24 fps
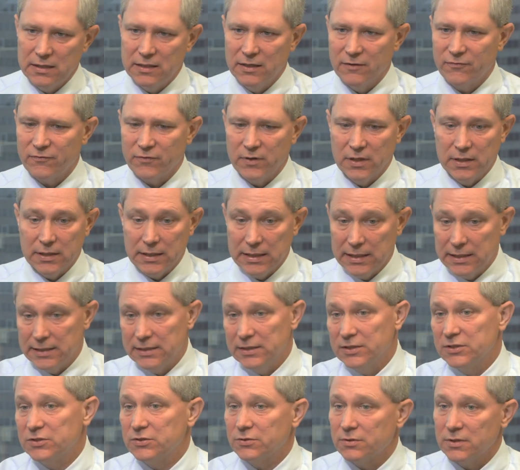different
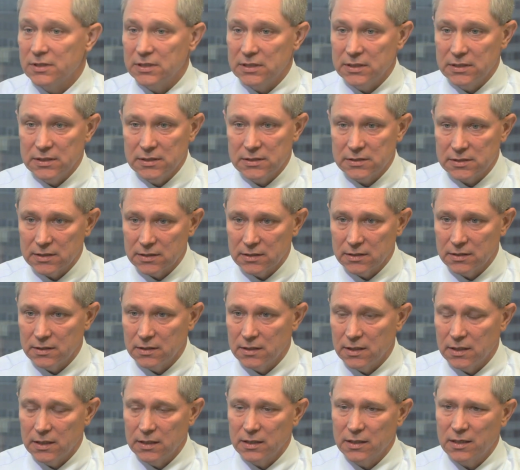industries
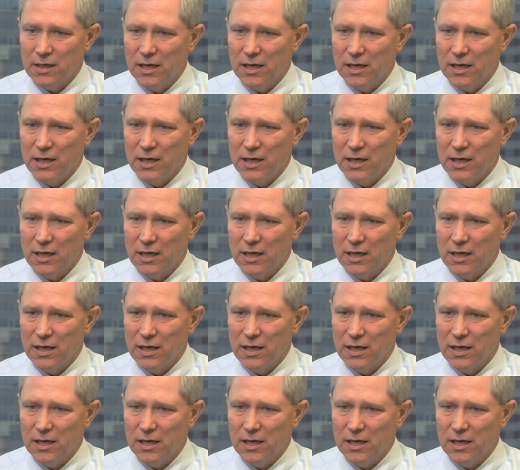and